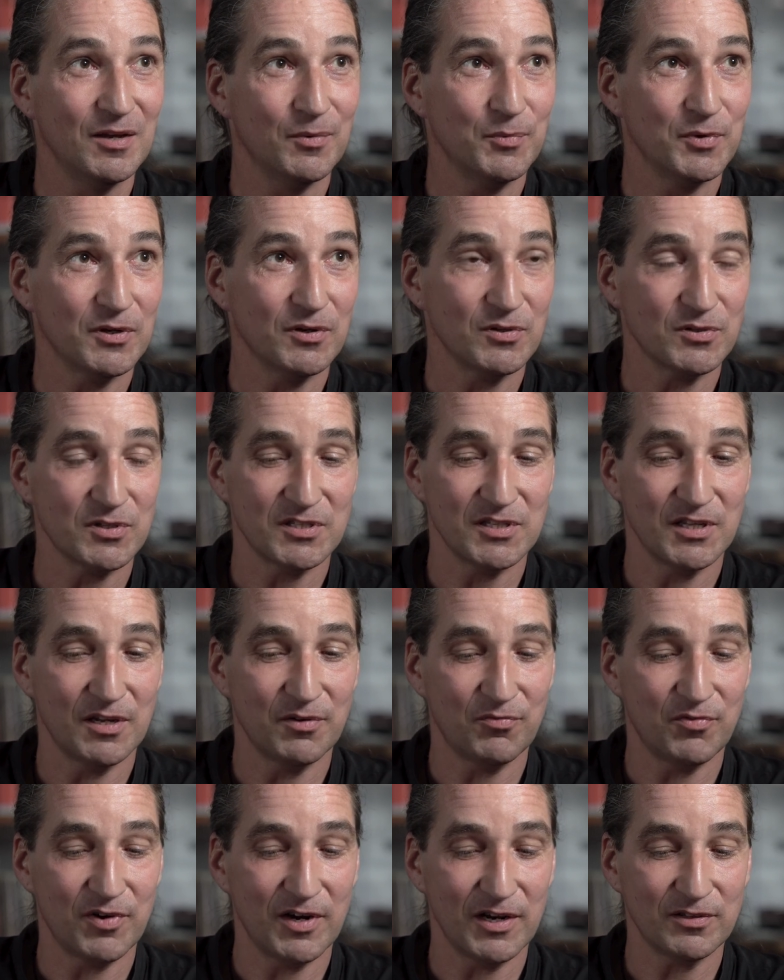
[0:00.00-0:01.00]
And we can also see
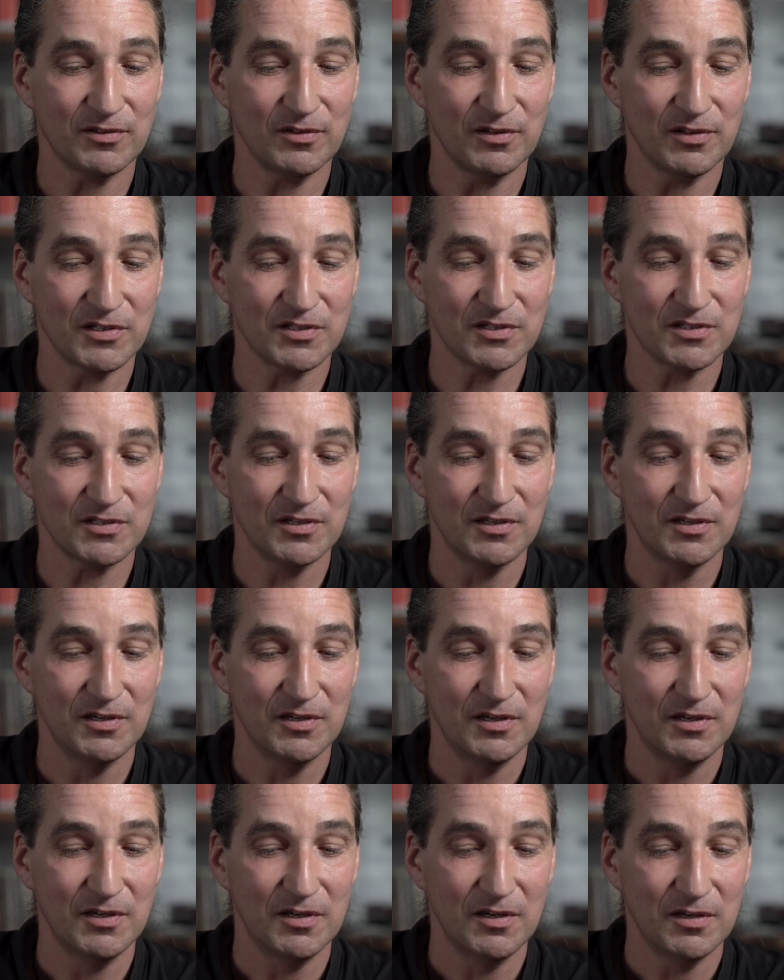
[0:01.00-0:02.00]
that fractals
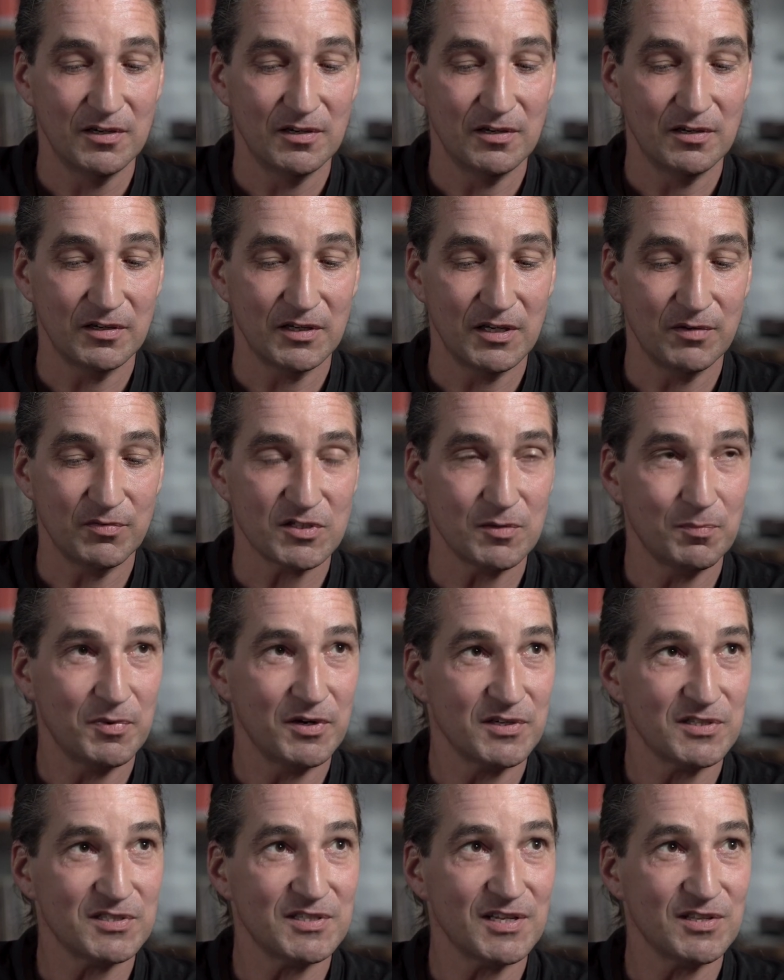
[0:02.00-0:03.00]
give us a
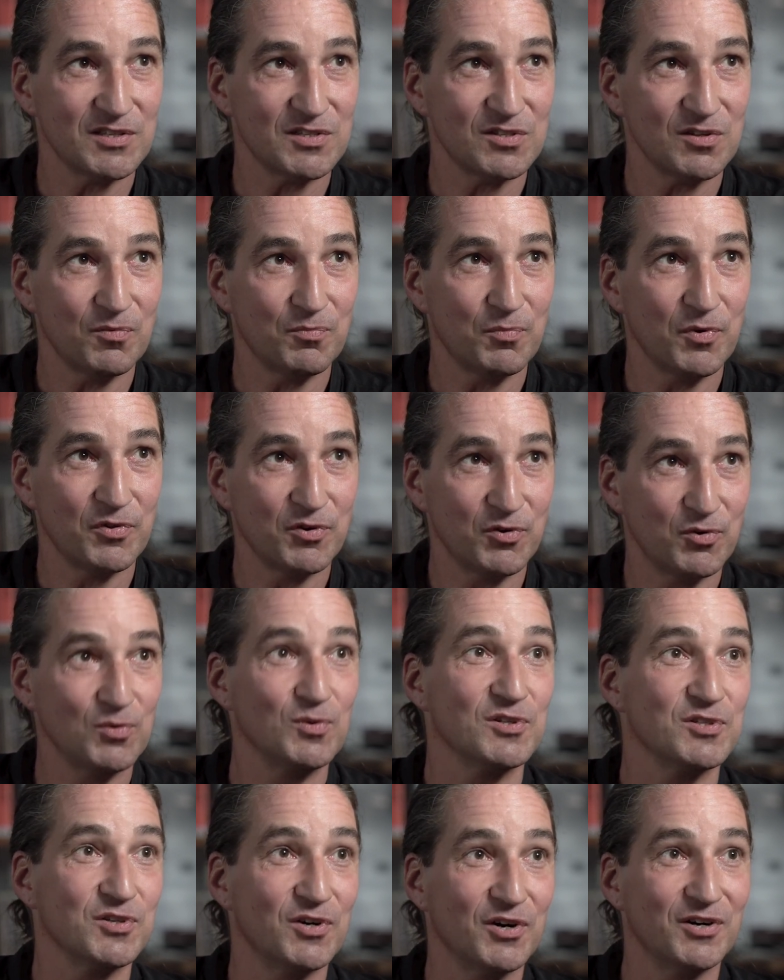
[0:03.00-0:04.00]
better sense of what the
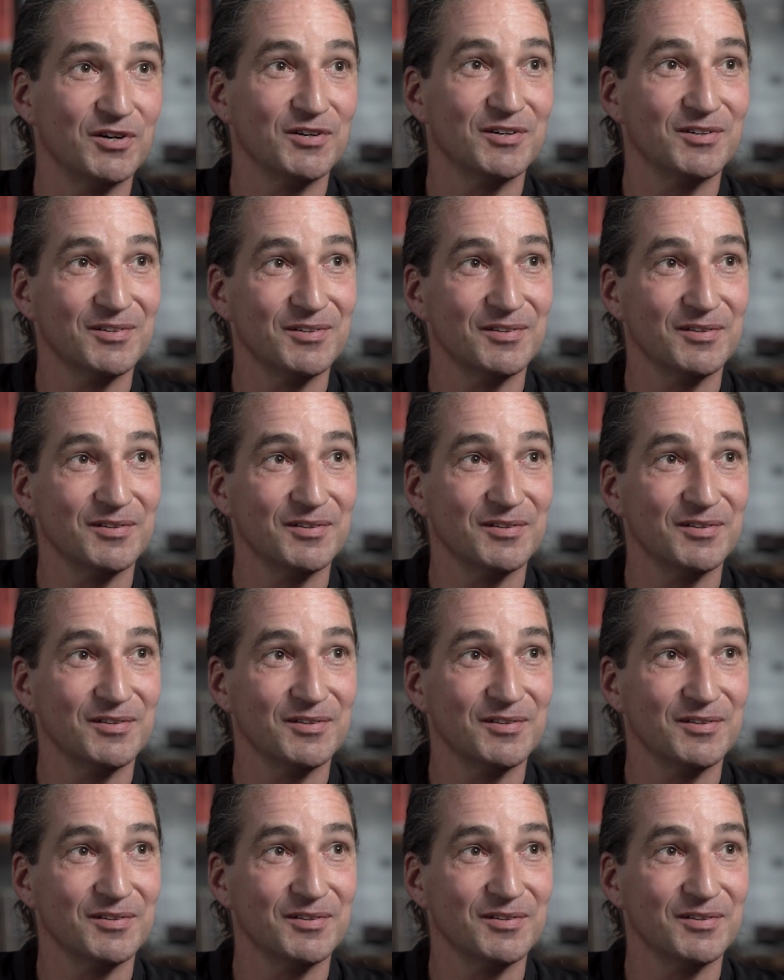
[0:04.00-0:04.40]
rules are.